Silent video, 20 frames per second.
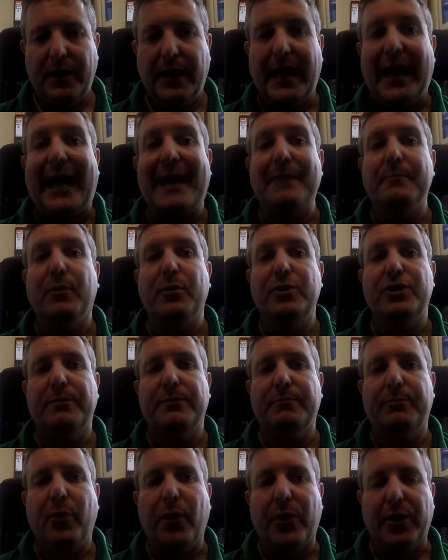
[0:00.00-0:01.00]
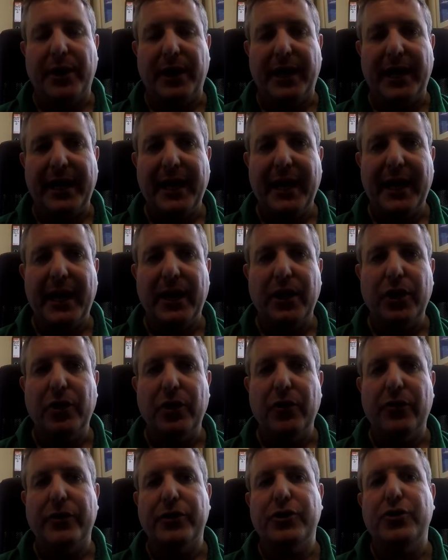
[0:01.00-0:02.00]
And most importantly,
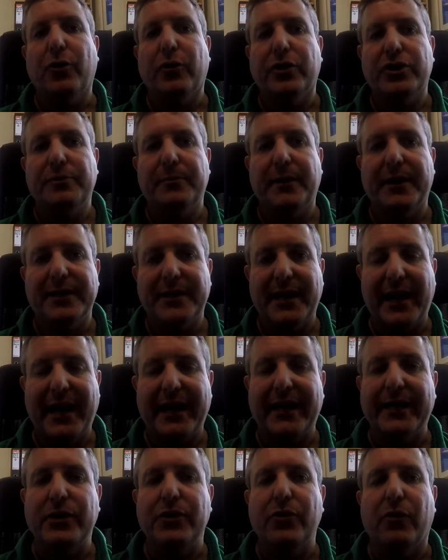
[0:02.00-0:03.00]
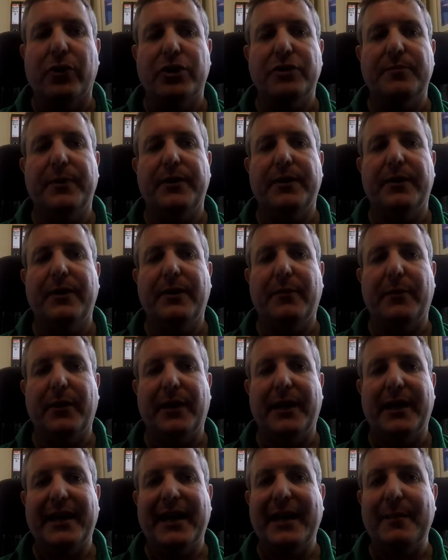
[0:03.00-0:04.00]
your endorsement, an endorsement that
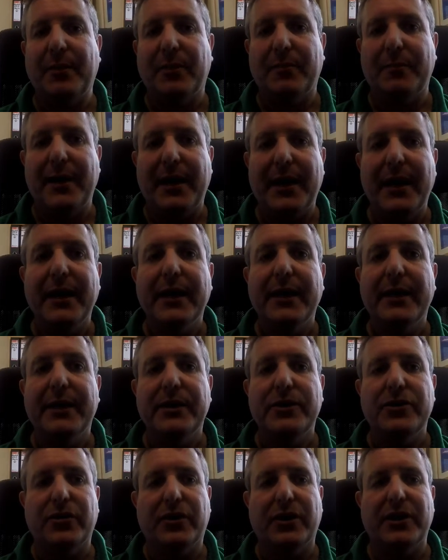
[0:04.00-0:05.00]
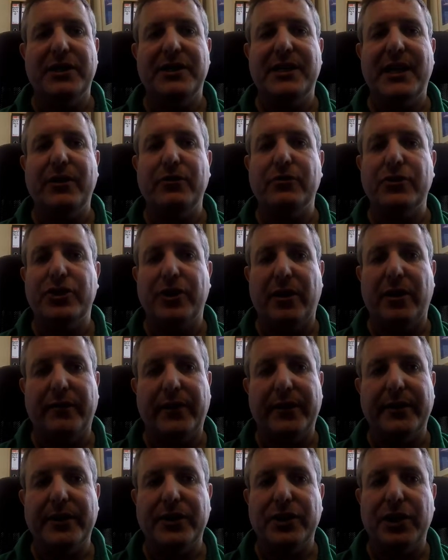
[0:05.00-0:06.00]
will enable me to continue
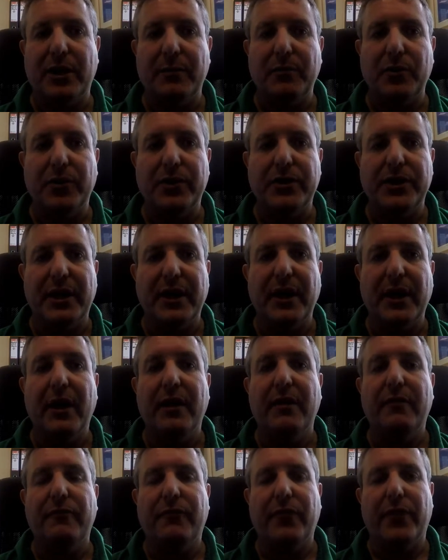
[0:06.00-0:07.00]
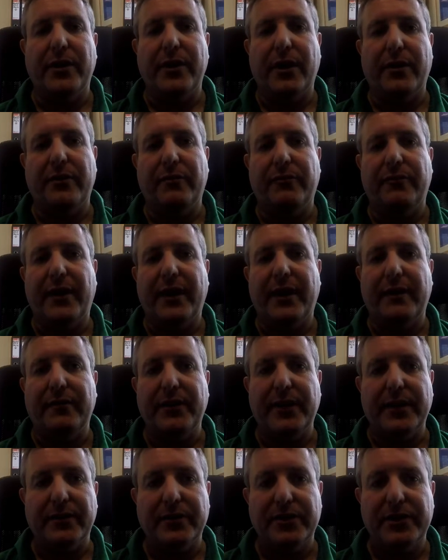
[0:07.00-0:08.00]
serving this community for another 5
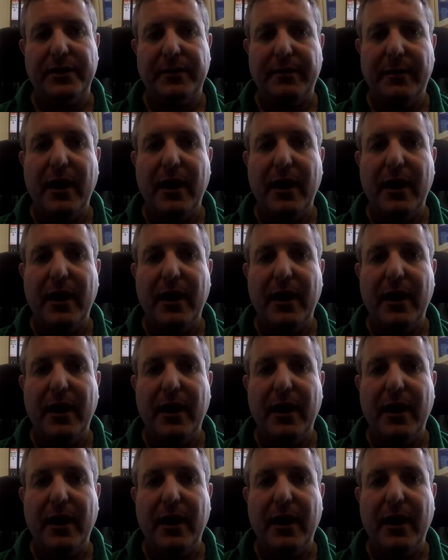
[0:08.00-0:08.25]
years.